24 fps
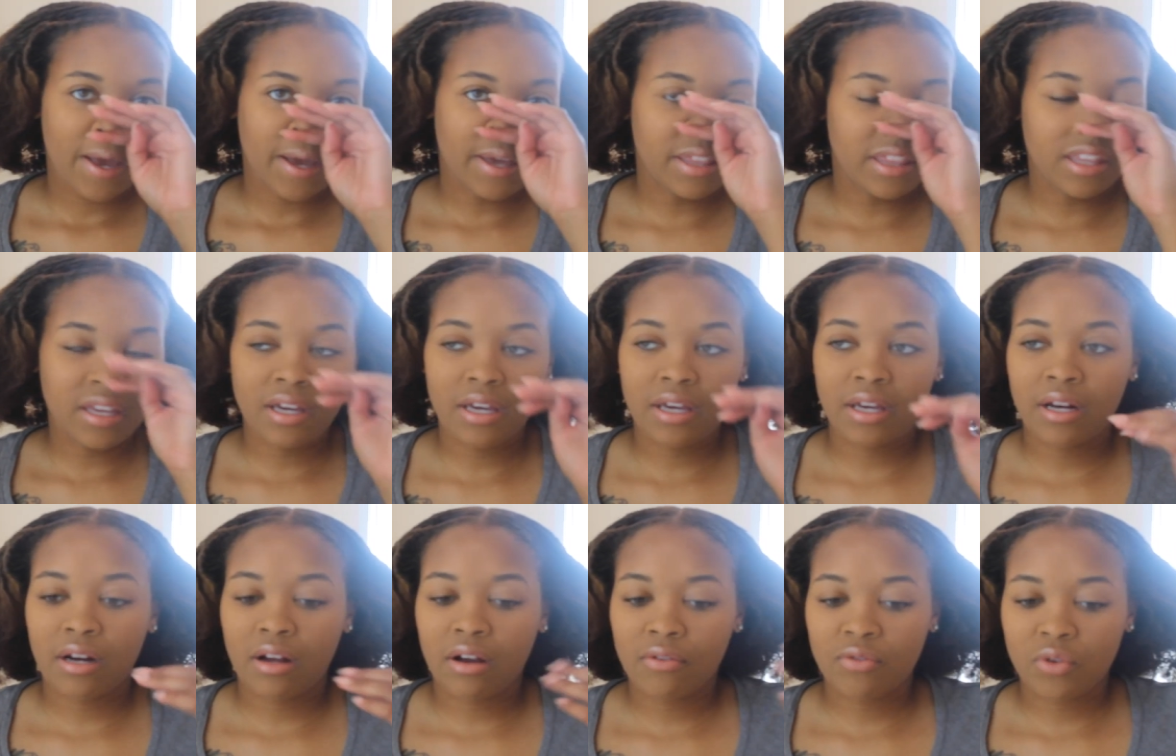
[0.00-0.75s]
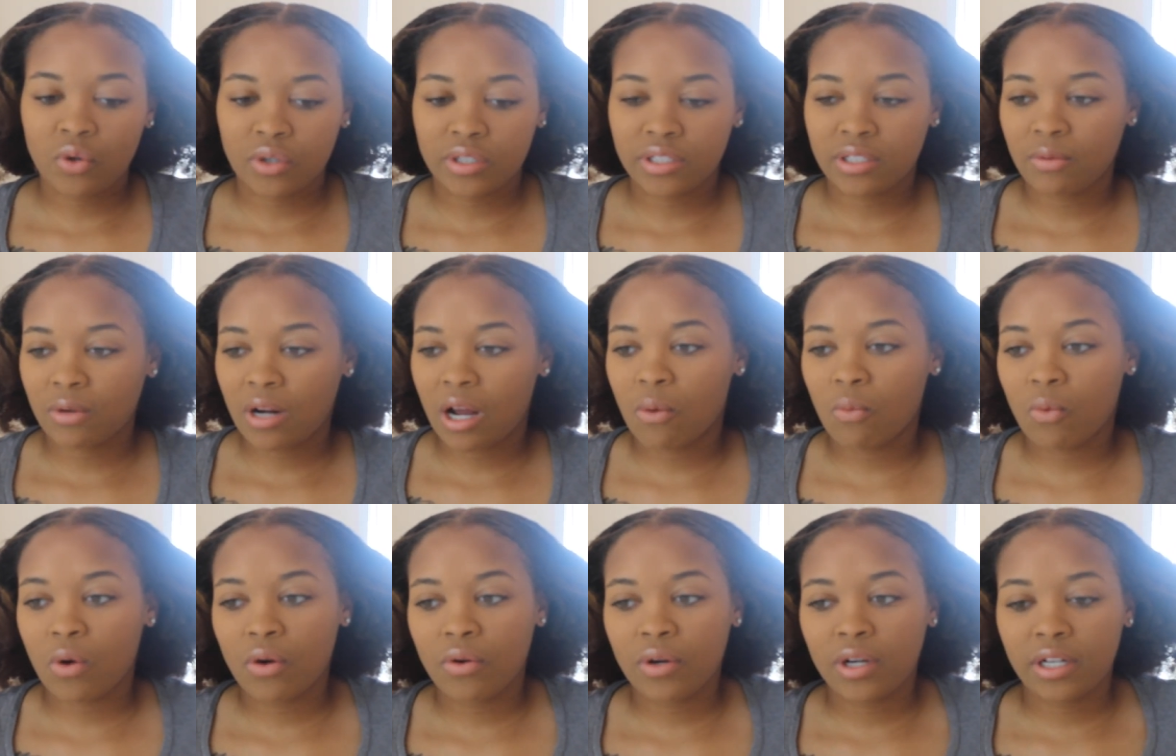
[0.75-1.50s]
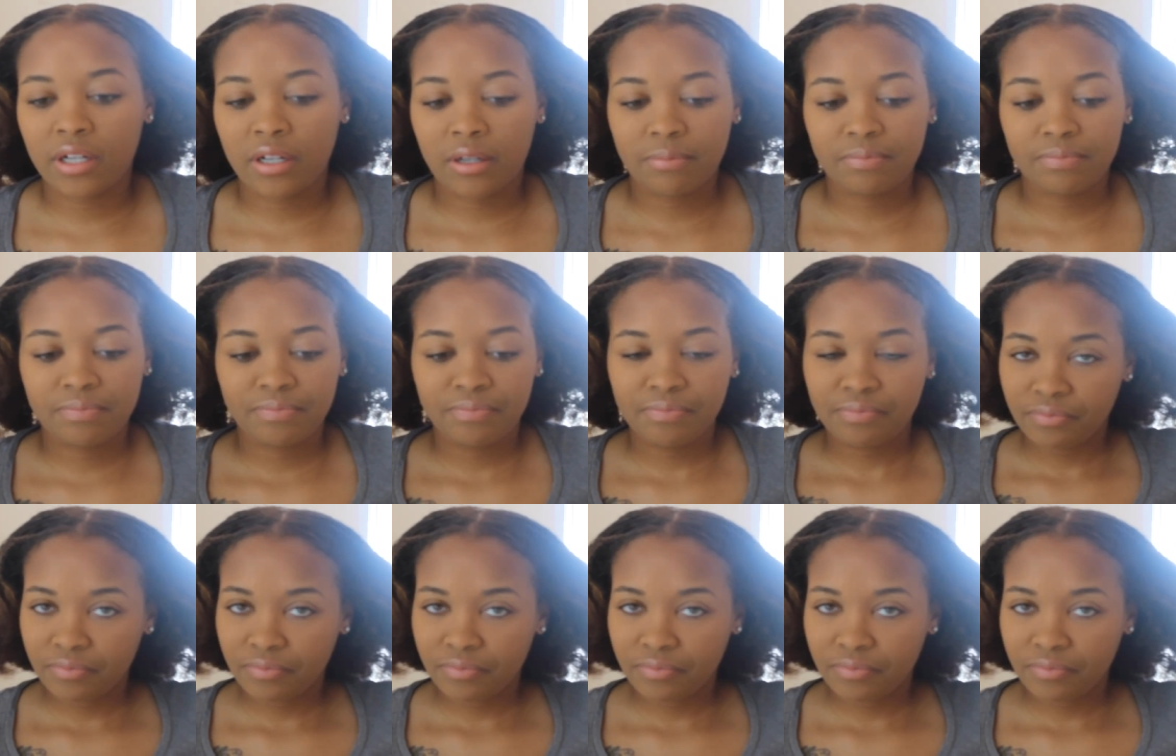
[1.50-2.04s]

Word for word: And then, of course, when I woke up,